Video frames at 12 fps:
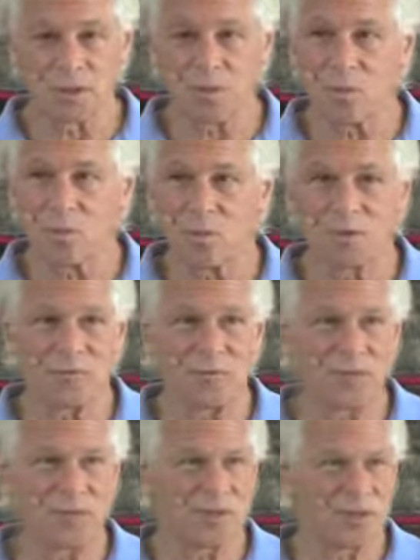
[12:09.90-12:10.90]
one way
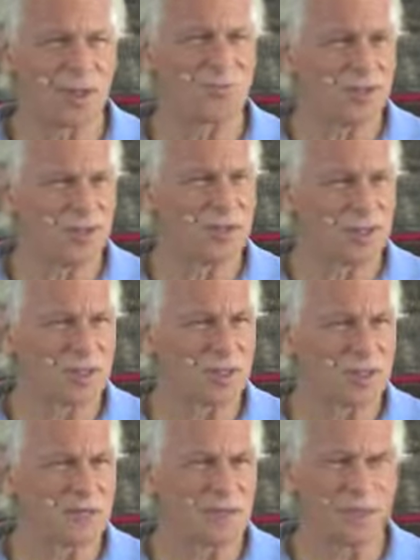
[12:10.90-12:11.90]
fits everything
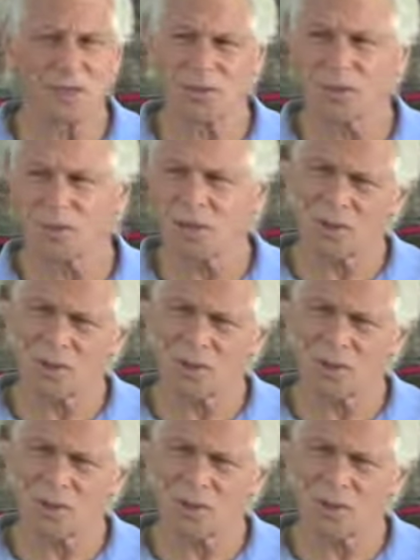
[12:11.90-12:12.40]
kind of answer.